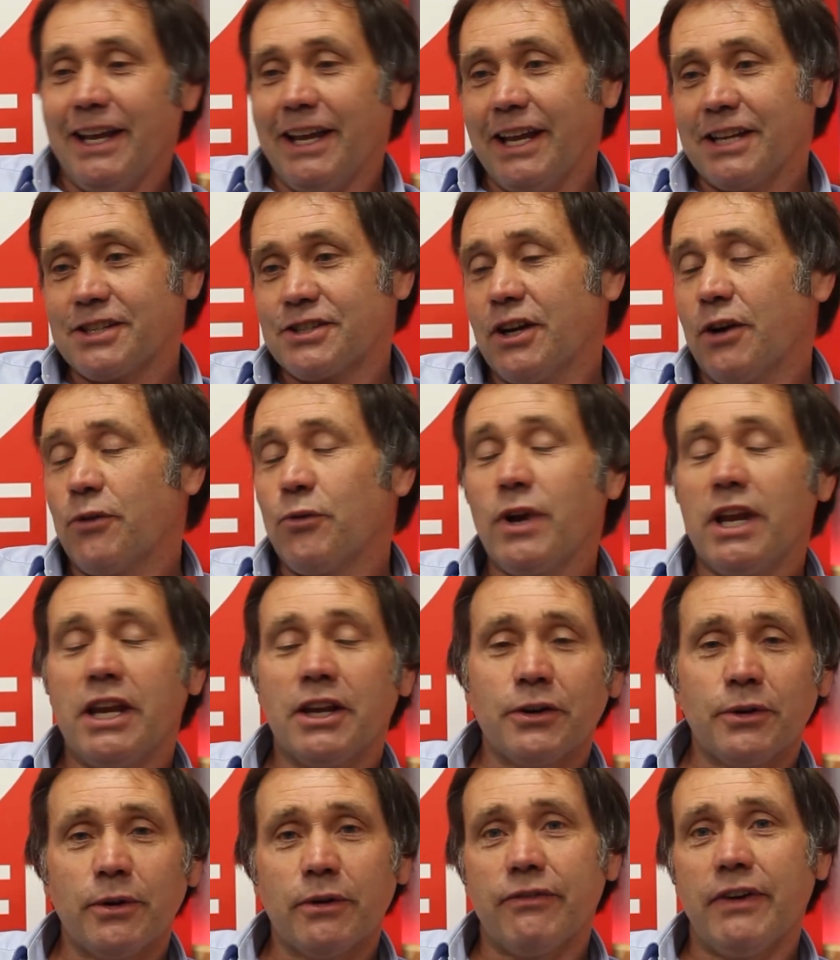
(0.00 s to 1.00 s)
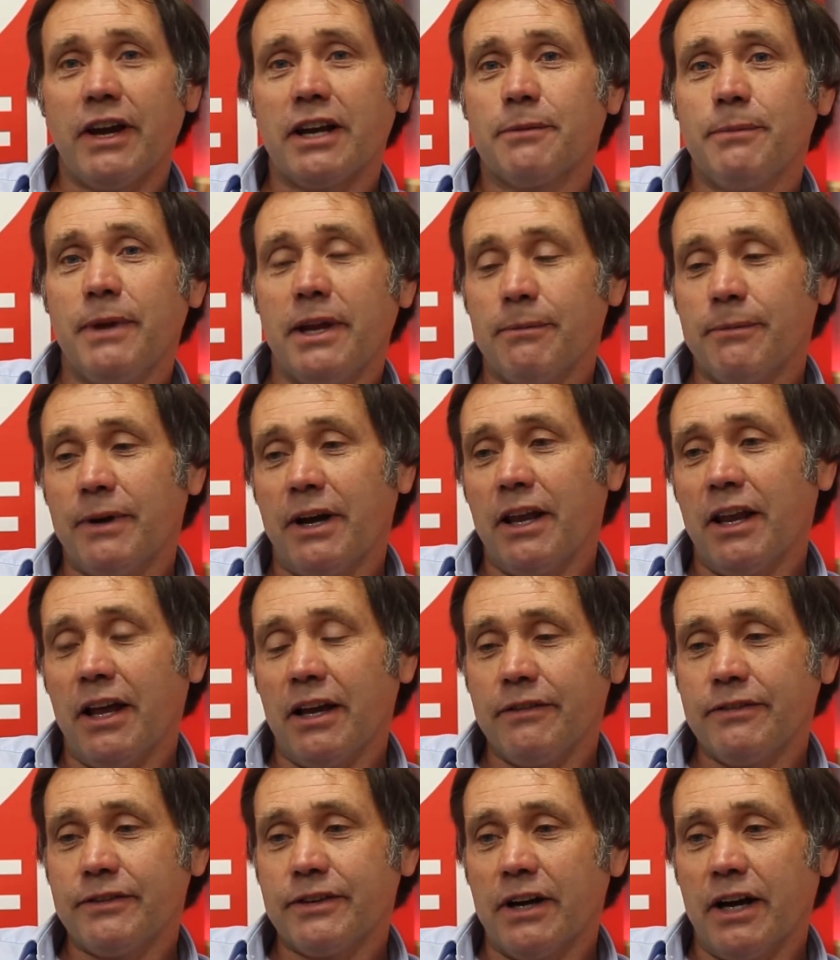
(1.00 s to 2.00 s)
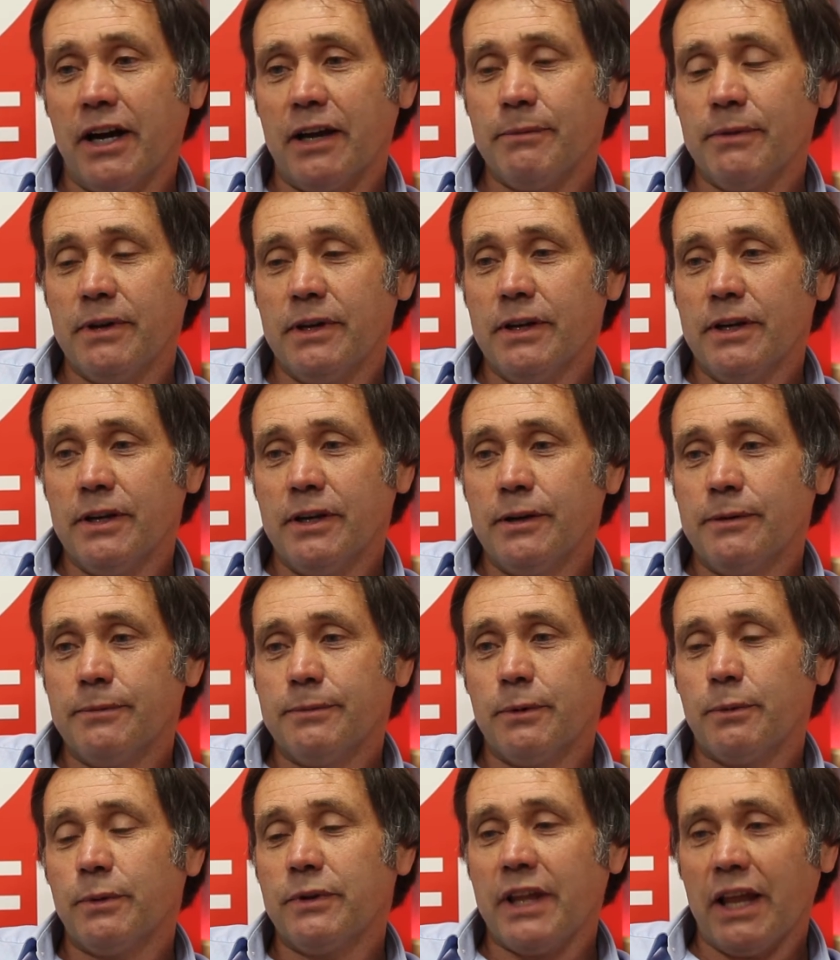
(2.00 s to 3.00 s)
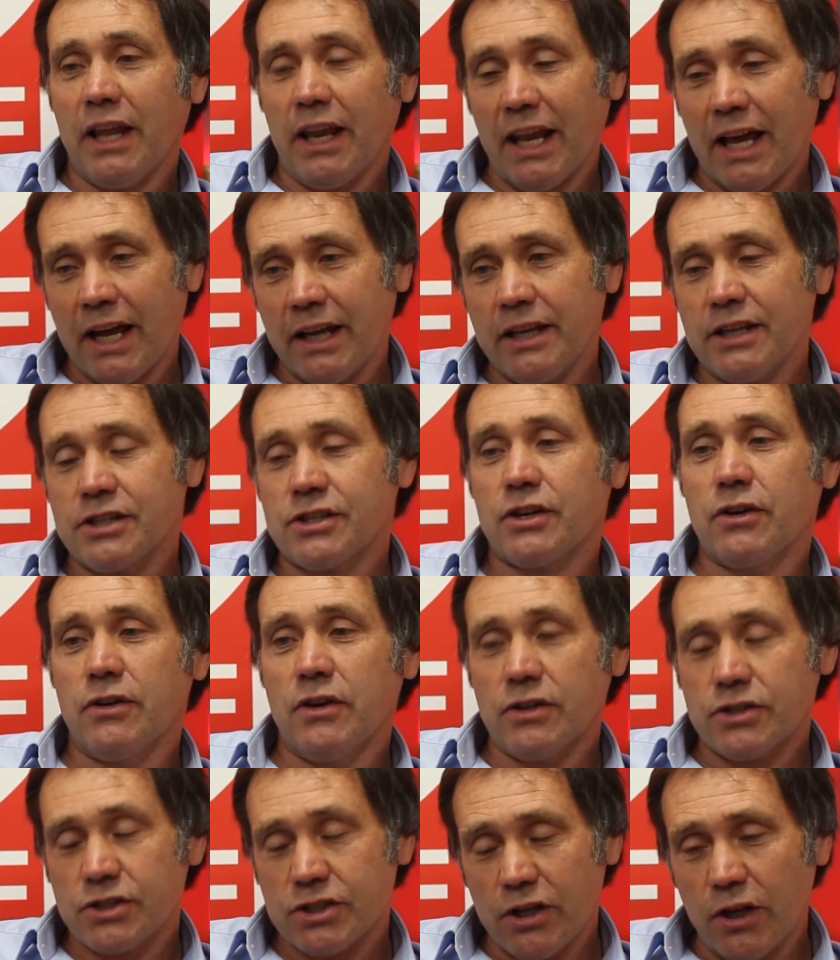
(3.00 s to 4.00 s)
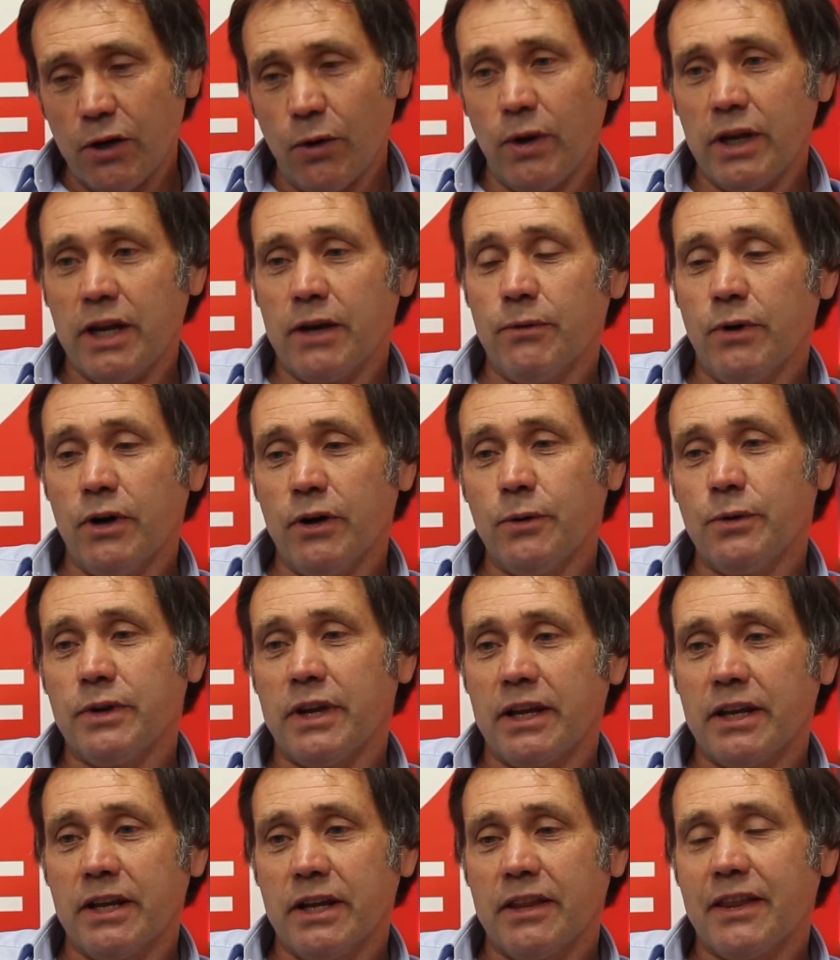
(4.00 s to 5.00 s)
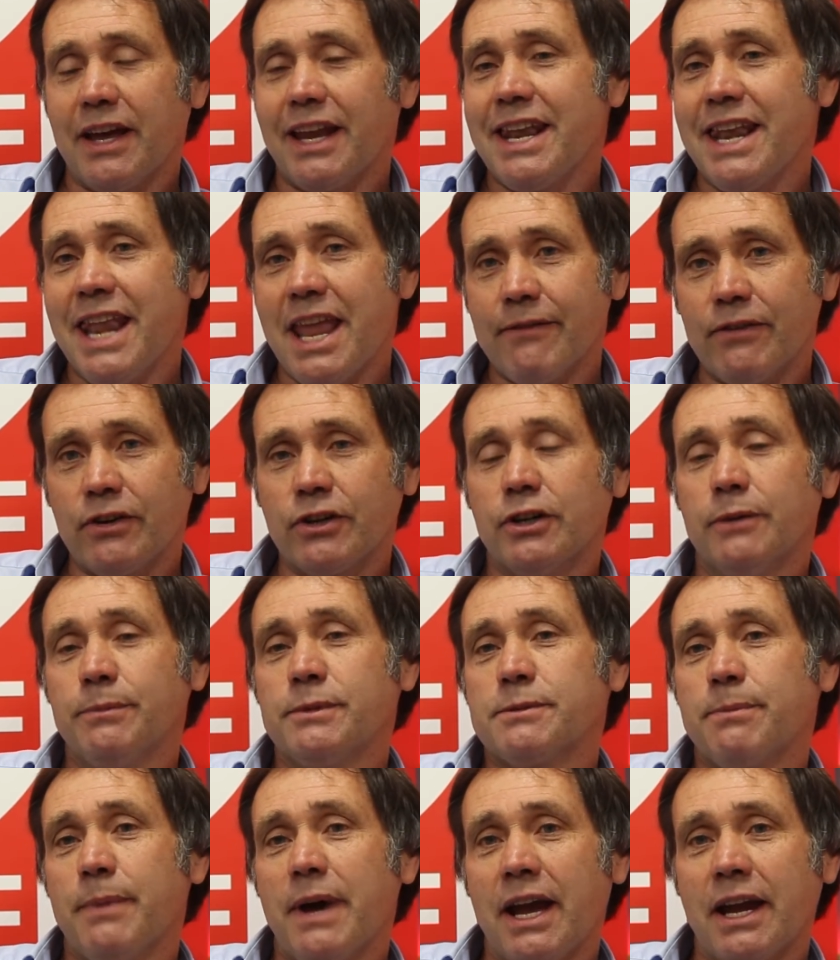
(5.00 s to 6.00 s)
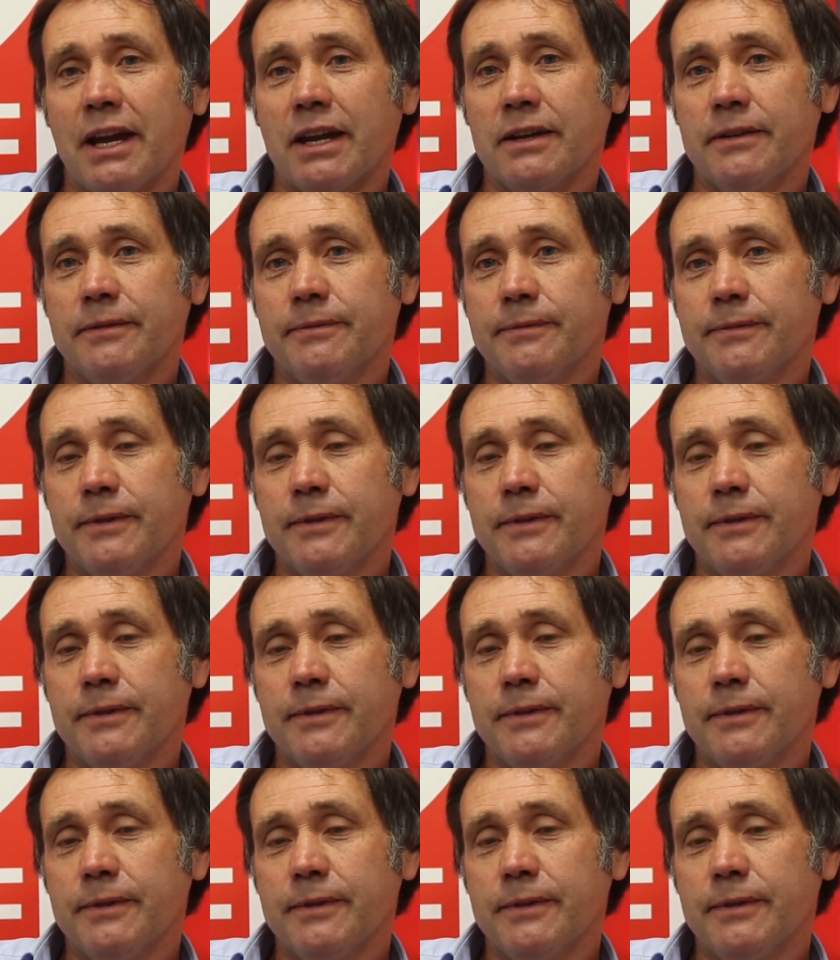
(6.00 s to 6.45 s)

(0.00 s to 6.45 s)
it's not really going to affect me in my lifetime, but when that land is slowly eroding, that never comes back.